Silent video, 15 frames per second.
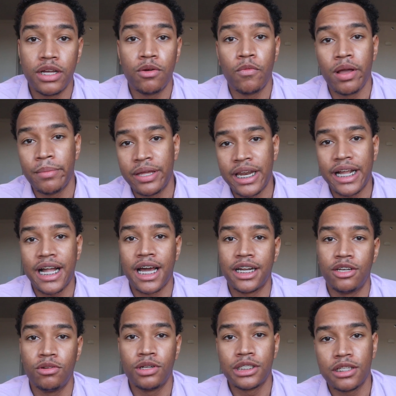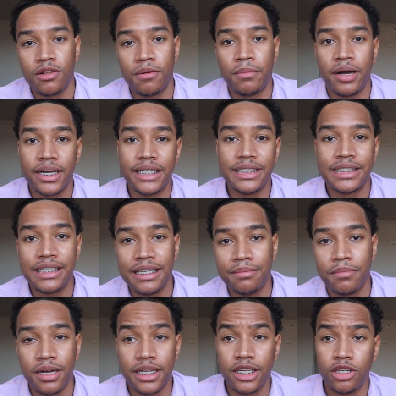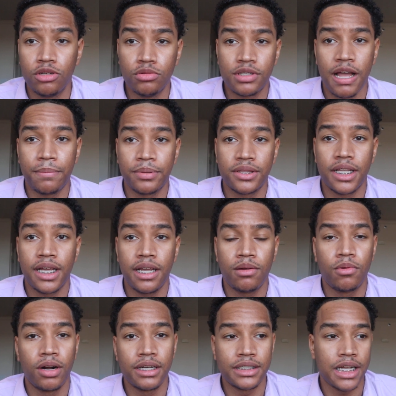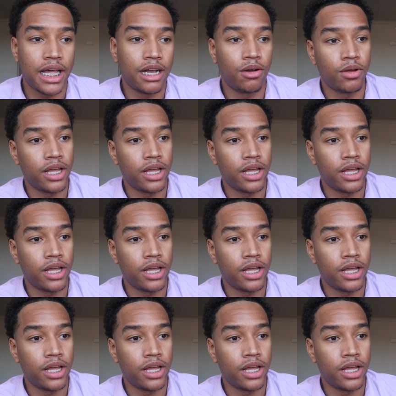and women, they kind of do this little monkey see, monkey do type of thing where it's like,